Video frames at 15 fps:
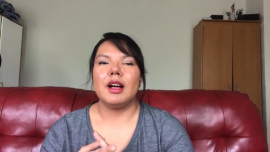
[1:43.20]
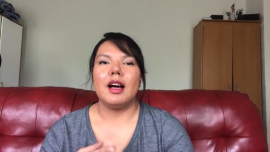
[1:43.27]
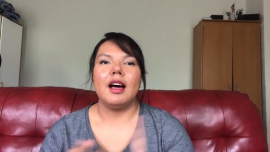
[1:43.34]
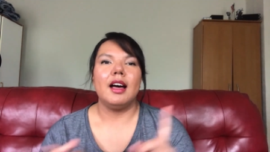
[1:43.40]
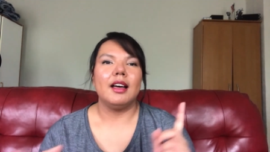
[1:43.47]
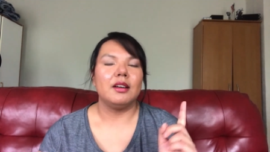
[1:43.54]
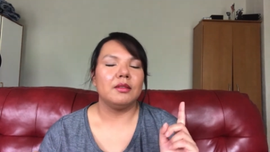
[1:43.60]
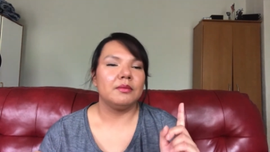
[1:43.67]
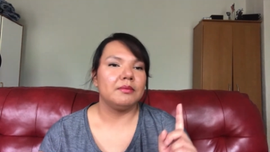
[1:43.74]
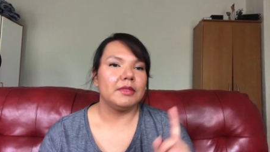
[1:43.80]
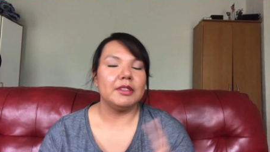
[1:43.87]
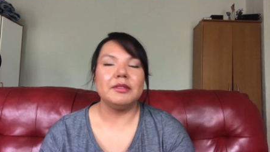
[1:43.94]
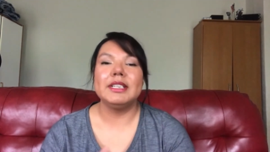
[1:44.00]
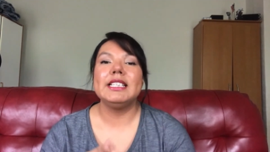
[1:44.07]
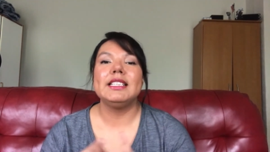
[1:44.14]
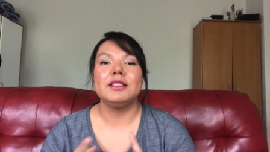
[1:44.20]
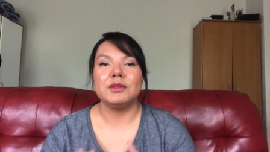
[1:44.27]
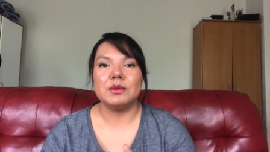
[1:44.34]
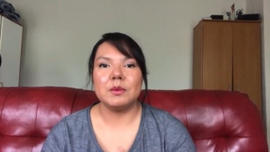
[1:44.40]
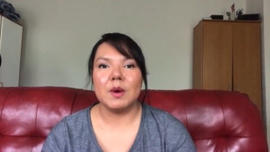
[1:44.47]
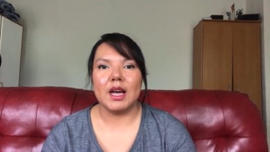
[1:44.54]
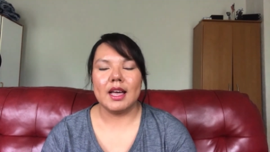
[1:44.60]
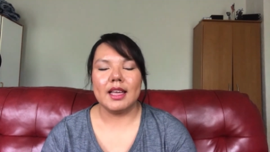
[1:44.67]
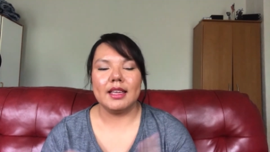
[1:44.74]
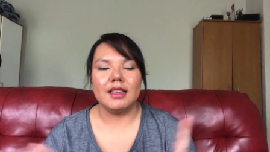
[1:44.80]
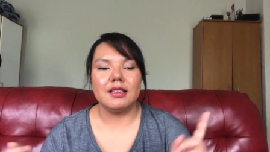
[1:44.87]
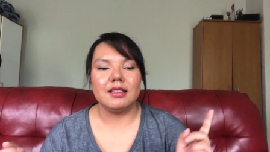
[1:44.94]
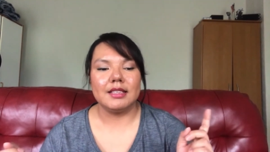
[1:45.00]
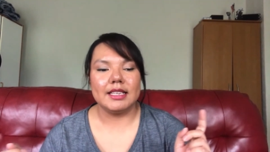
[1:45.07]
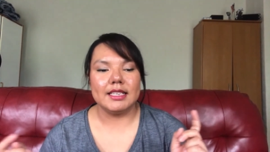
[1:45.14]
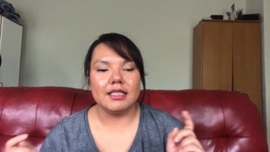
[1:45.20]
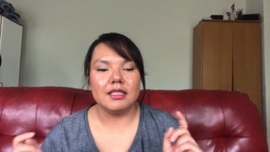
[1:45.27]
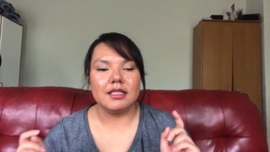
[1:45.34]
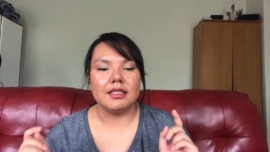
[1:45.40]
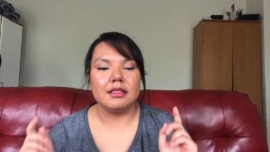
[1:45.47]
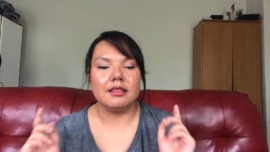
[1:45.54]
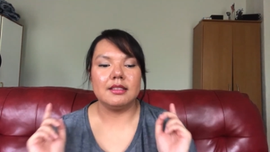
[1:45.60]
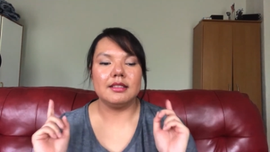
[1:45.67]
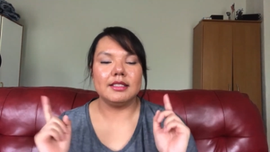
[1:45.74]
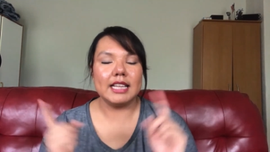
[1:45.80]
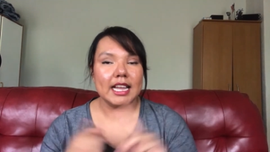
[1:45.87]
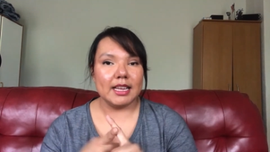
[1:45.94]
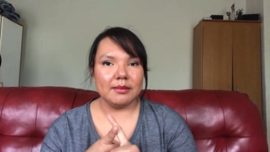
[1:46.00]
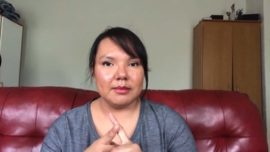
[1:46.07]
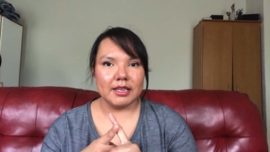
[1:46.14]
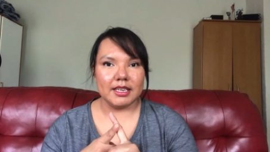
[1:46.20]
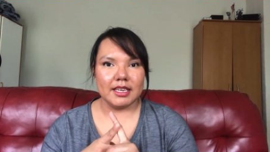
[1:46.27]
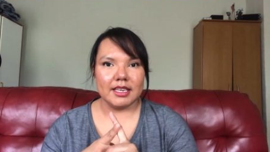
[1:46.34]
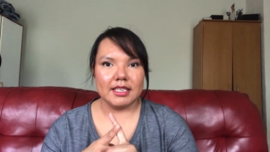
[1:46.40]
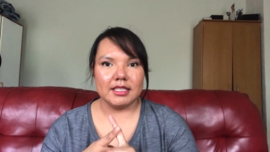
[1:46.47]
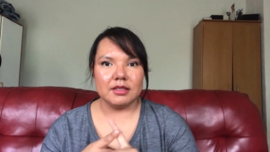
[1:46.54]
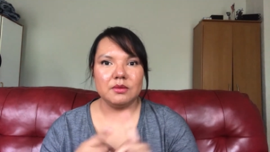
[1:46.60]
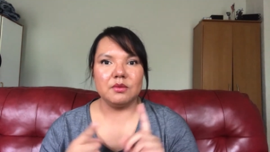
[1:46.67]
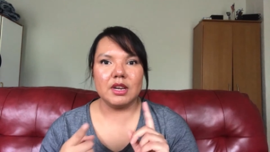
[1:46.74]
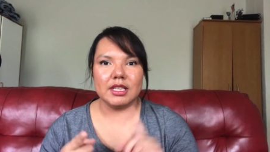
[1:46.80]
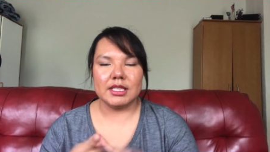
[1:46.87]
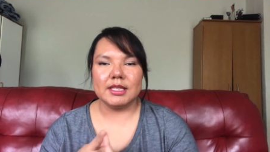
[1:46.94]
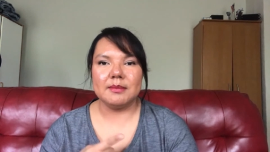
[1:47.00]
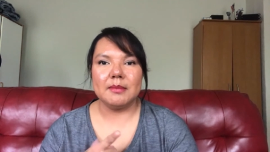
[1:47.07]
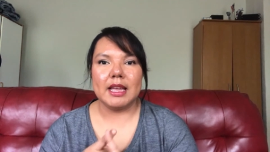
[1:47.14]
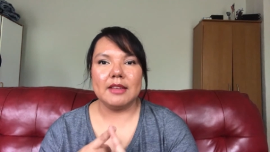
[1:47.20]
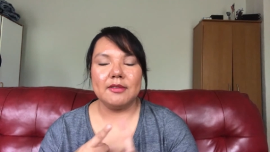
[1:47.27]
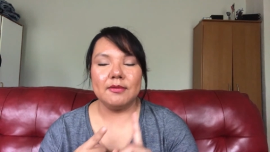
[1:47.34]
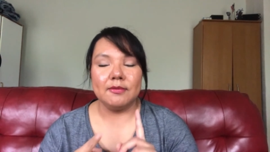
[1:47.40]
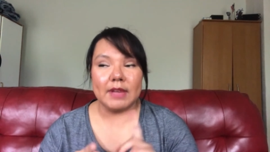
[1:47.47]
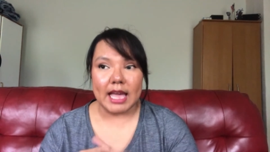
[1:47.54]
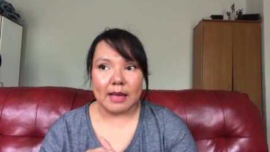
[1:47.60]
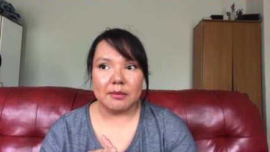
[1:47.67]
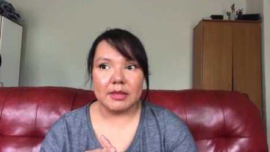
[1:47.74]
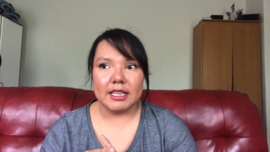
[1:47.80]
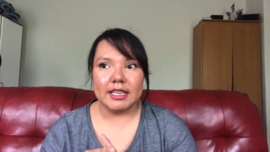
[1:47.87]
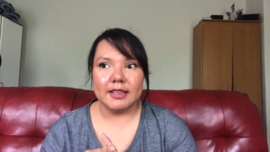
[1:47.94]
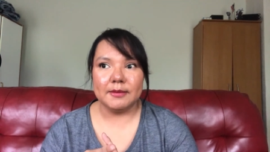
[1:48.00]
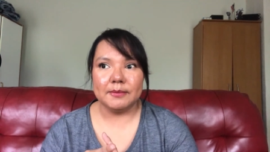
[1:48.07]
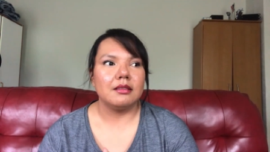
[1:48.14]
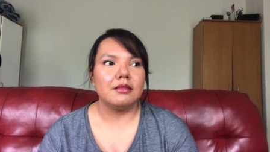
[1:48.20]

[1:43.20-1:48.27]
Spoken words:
the reasons why is diabetes runs in my family,